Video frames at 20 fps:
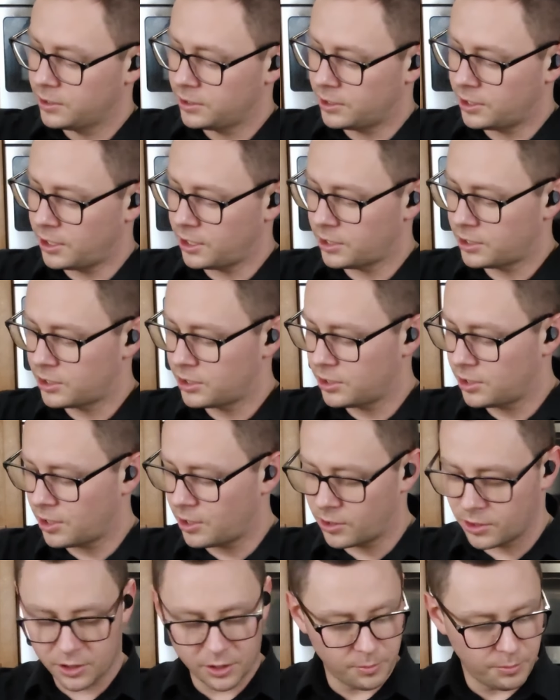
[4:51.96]
that it's
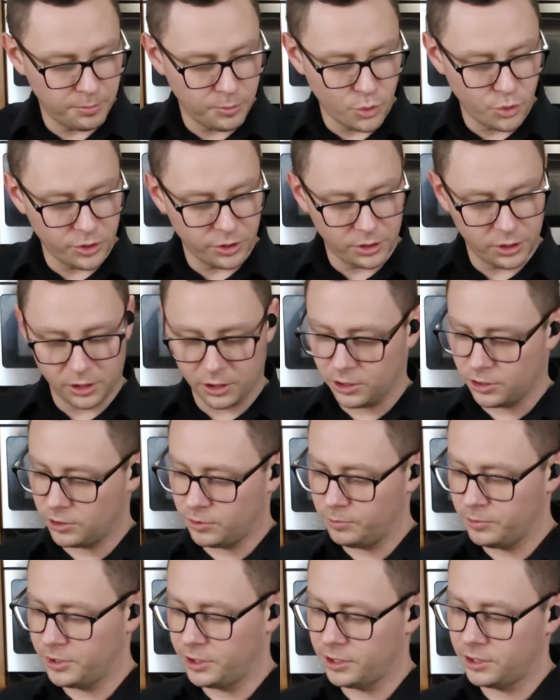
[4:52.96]
starting to boil a little
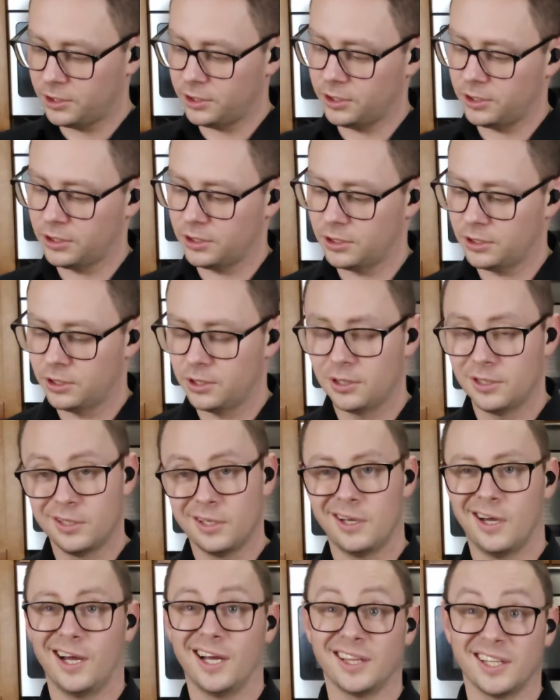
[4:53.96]
bit,
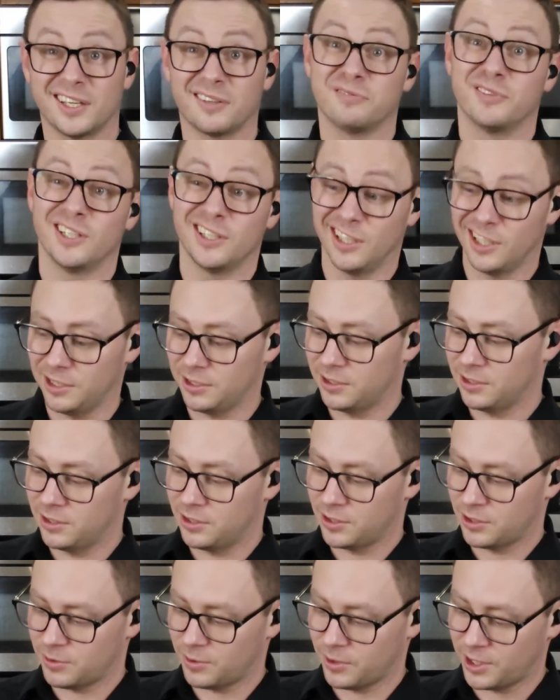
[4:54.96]
I like vanilla,
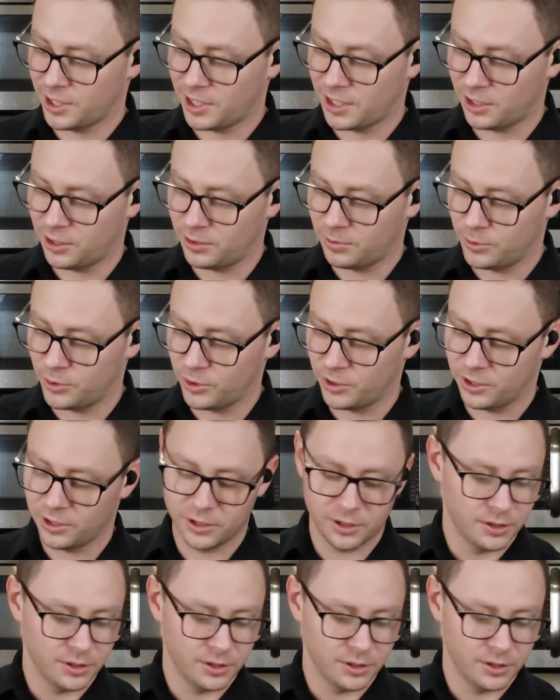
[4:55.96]
so we're going to add a little more.